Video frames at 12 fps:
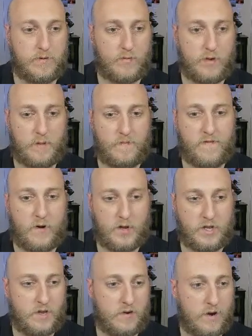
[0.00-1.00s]
While I'm
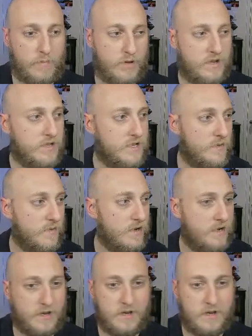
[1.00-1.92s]
falling there, I play this one.